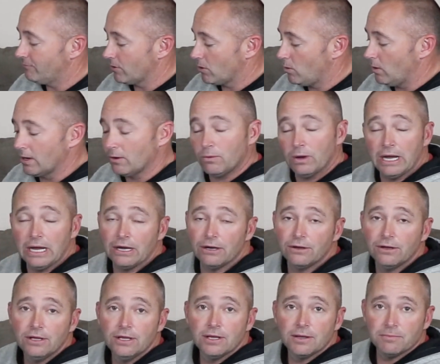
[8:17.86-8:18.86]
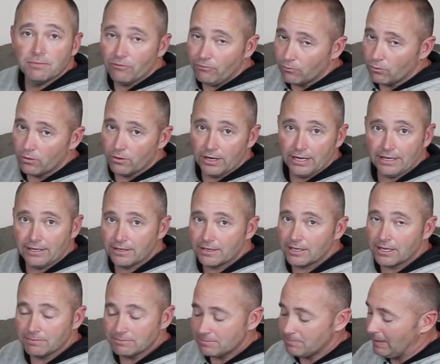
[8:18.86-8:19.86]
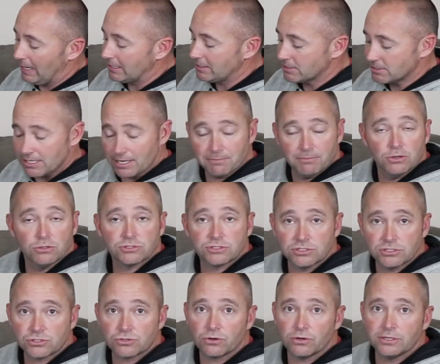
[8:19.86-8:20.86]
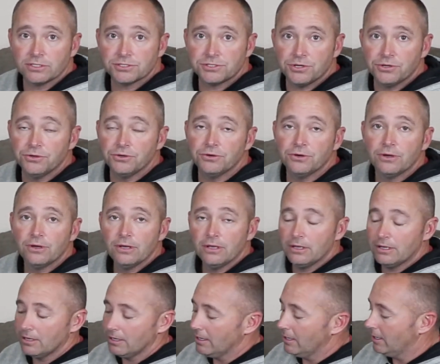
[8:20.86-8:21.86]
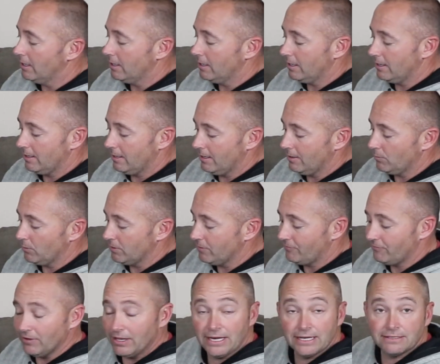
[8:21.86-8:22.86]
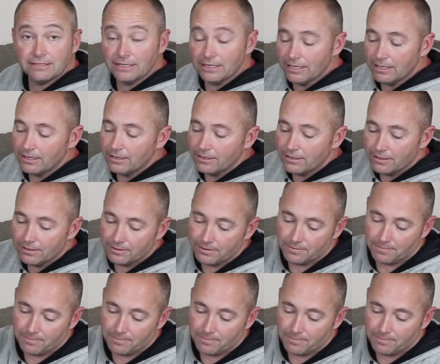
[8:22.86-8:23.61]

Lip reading: for quite a while before it comes back, just like most Destroyers do, with a fade at the end.